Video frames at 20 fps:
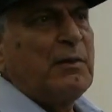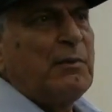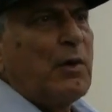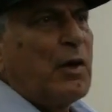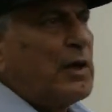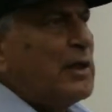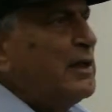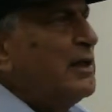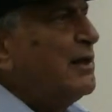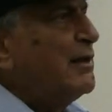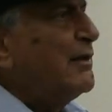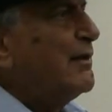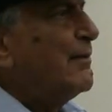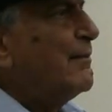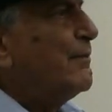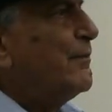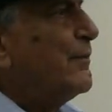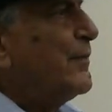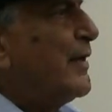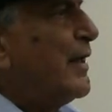body,
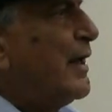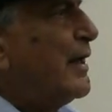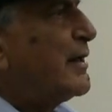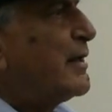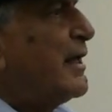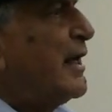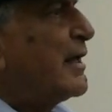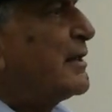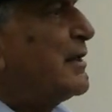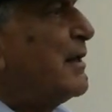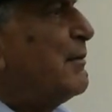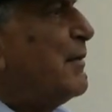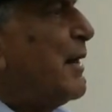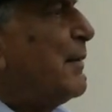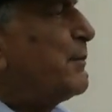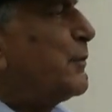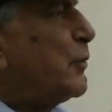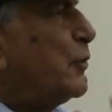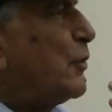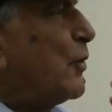and take them
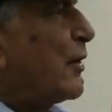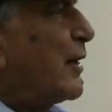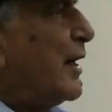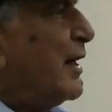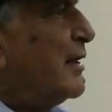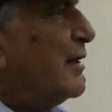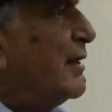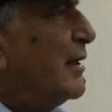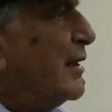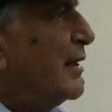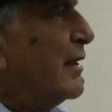up to your head.